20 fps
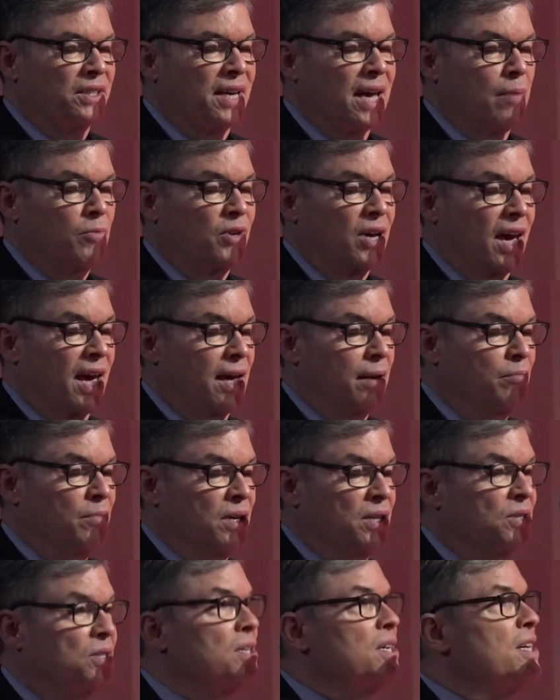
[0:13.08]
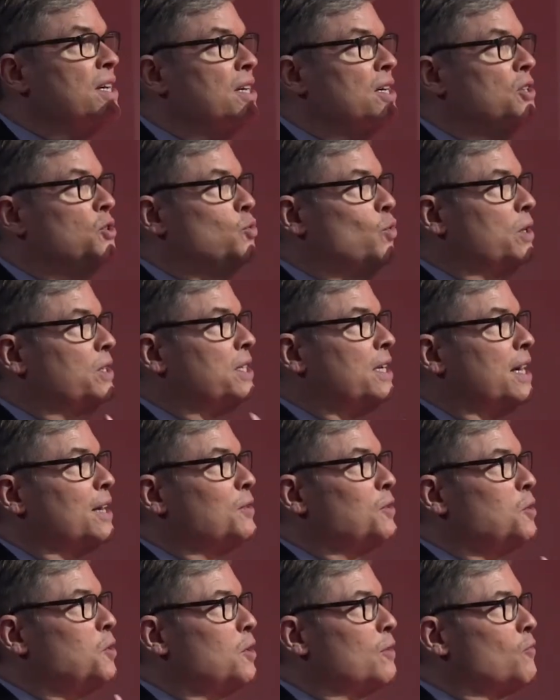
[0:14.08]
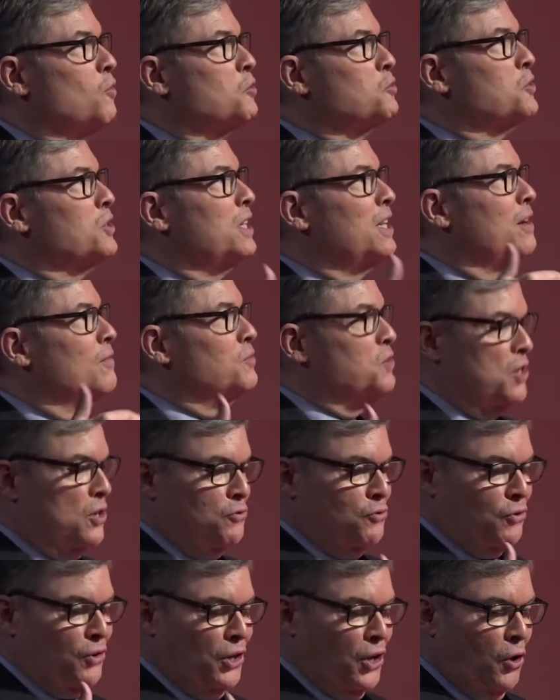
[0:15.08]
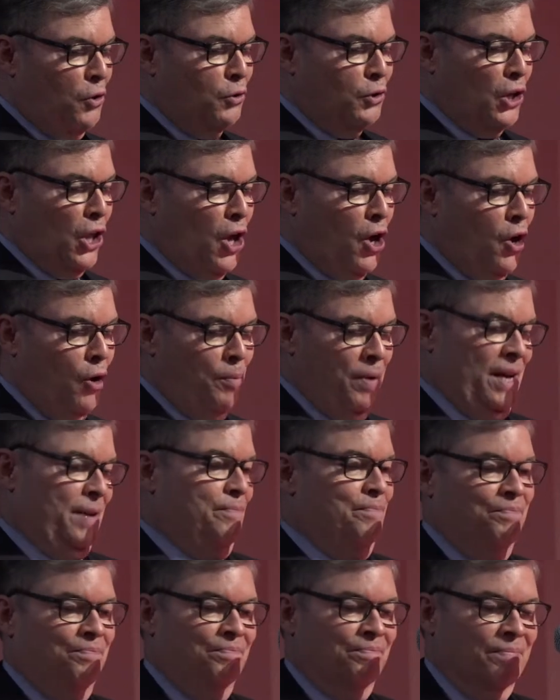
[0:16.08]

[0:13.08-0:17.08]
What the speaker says: came to Edmond to attend the University of Central Oklahoma.